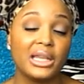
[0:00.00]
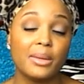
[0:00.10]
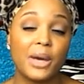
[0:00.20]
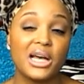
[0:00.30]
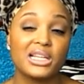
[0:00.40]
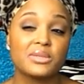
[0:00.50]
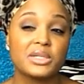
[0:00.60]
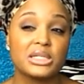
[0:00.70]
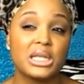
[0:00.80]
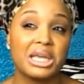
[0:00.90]
and then my
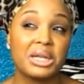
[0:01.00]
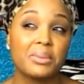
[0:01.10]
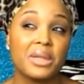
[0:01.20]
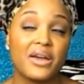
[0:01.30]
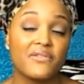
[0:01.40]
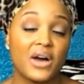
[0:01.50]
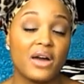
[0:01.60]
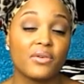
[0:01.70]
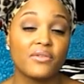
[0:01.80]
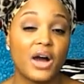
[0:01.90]
husband's getting up like 5
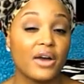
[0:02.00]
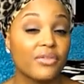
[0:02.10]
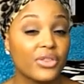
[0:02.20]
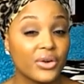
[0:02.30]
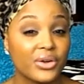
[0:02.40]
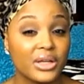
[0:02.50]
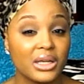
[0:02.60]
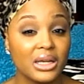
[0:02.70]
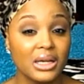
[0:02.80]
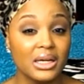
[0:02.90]
or 5.30